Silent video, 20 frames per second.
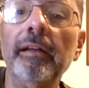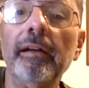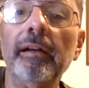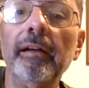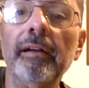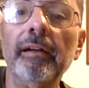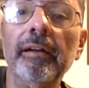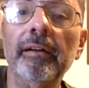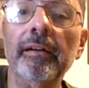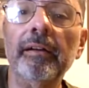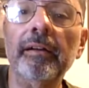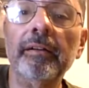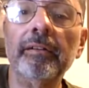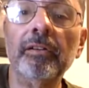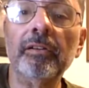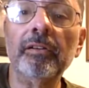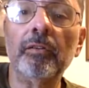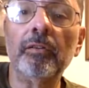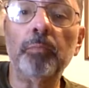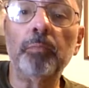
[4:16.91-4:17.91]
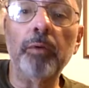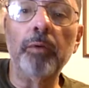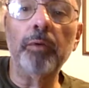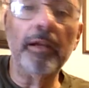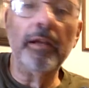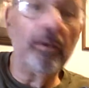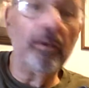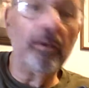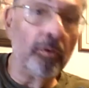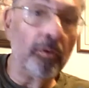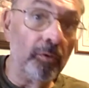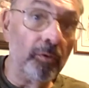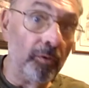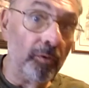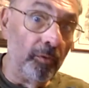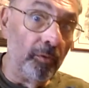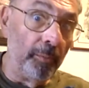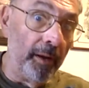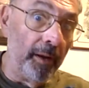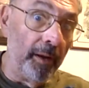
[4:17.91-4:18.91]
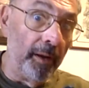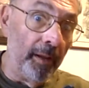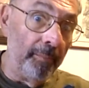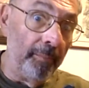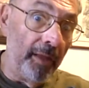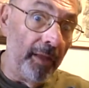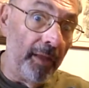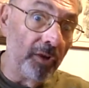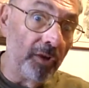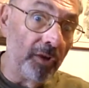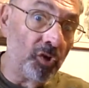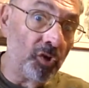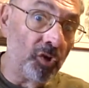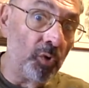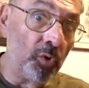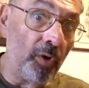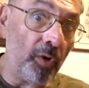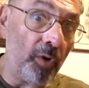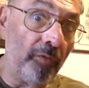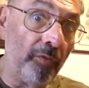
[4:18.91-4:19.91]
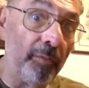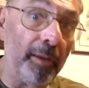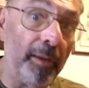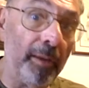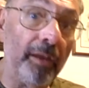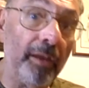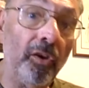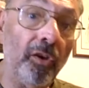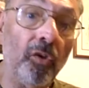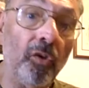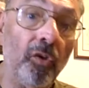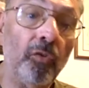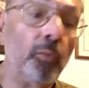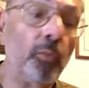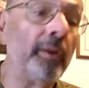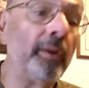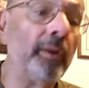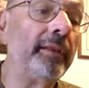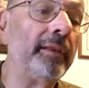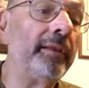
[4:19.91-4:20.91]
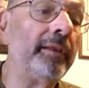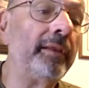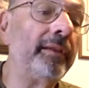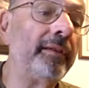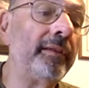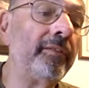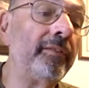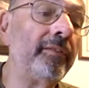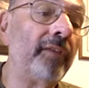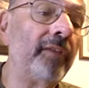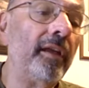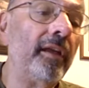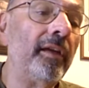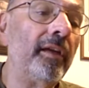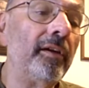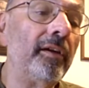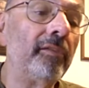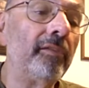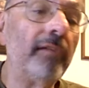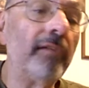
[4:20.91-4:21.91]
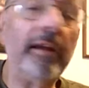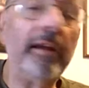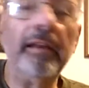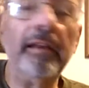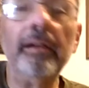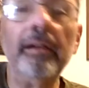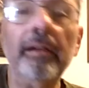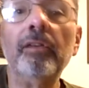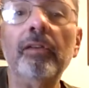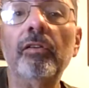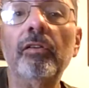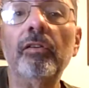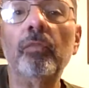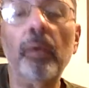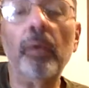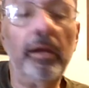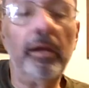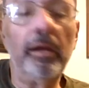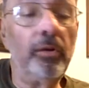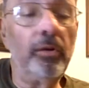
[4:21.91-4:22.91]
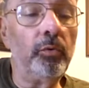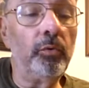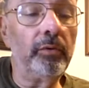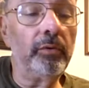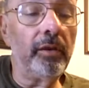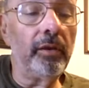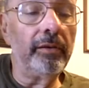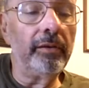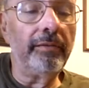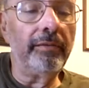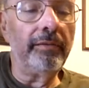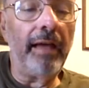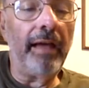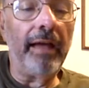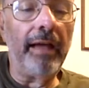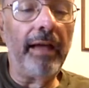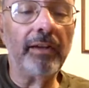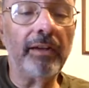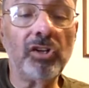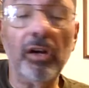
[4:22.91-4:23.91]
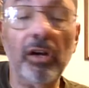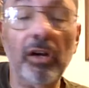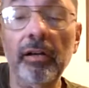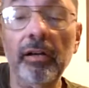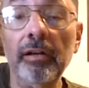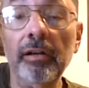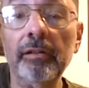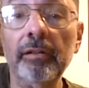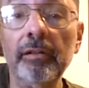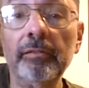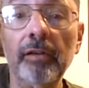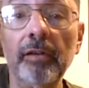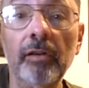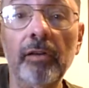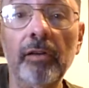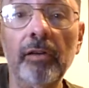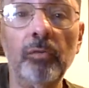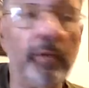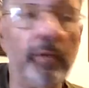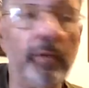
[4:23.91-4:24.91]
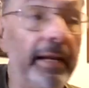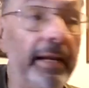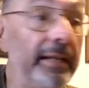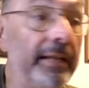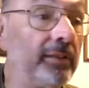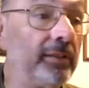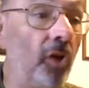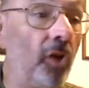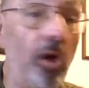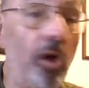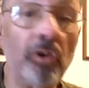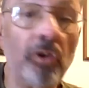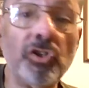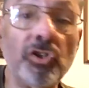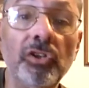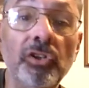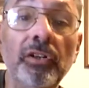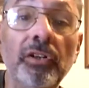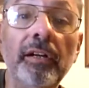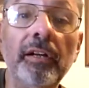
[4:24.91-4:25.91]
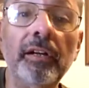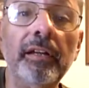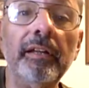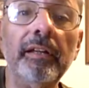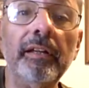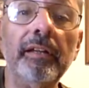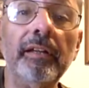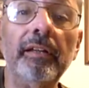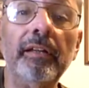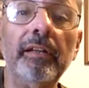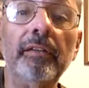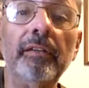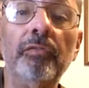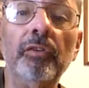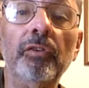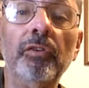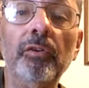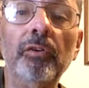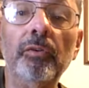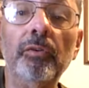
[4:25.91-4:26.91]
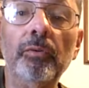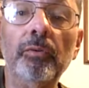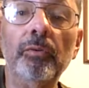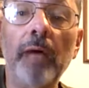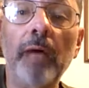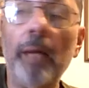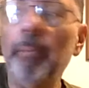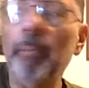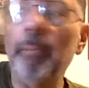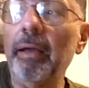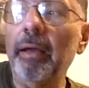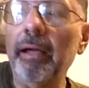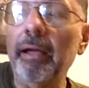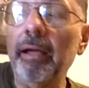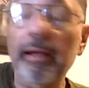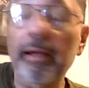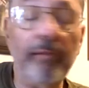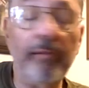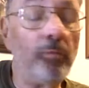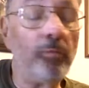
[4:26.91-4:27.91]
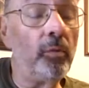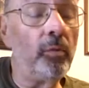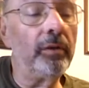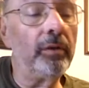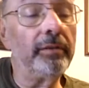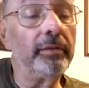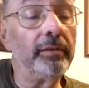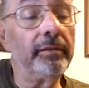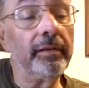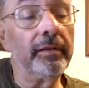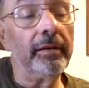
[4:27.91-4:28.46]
It looks pretty cool, but I'm not sure everybody knows what it is. Right here is where you attach a grenade launcher if you happen to have one.